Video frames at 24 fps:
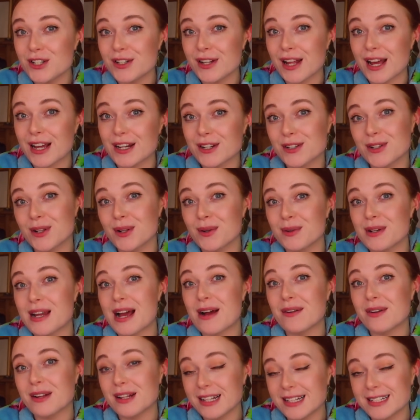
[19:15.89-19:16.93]
just like slow
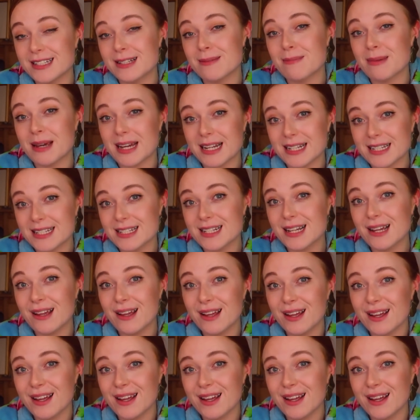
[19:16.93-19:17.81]
down a little bit